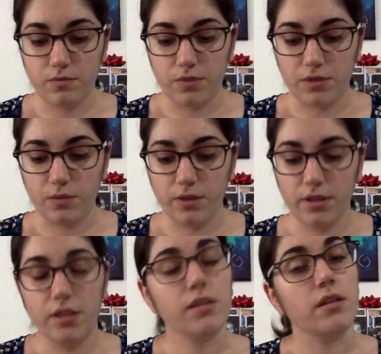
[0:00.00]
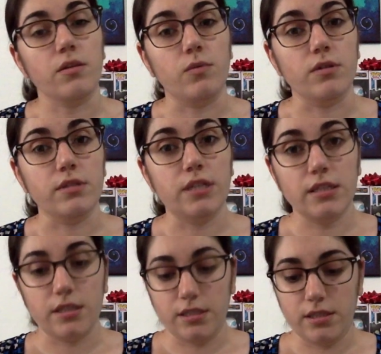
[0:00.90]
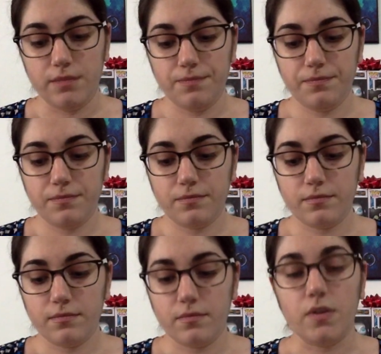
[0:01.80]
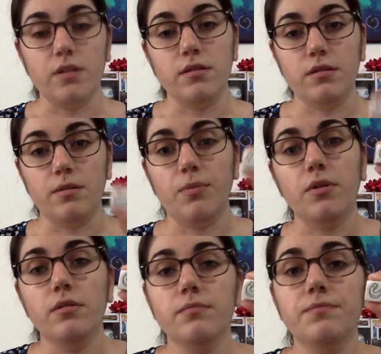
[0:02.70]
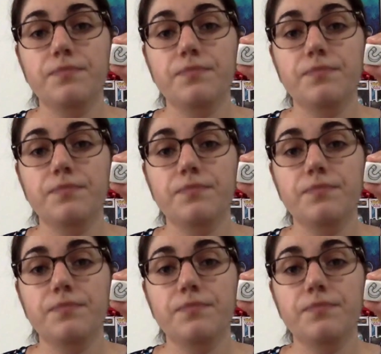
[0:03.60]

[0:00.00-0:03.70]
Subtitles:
But the one thing that the world does need is the pull